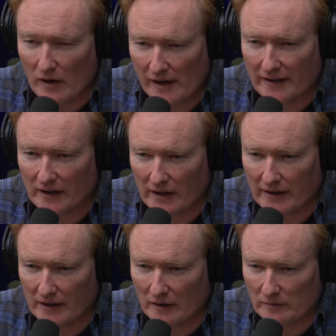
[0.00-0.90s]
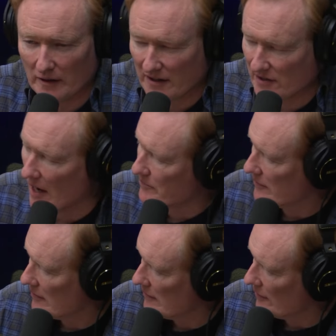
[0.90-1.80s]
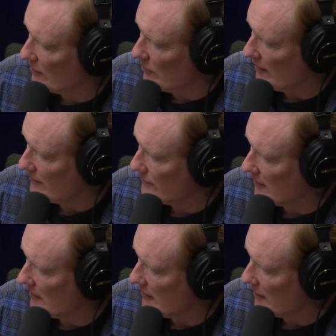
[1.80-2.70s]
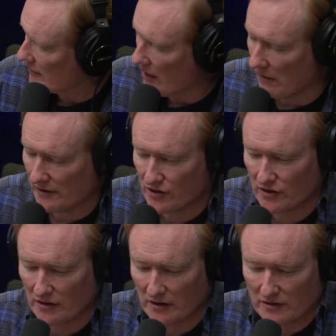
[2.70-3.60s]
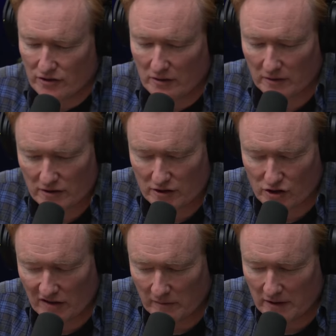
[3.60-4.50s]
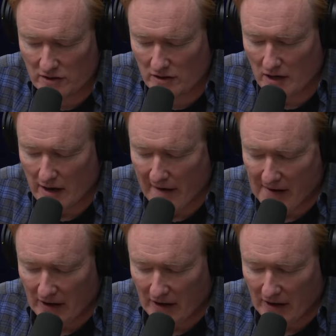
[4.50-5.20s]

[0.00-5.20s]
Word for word: I I uh, accept that you have uh, acknowledged uh, Sona's achievements hmm.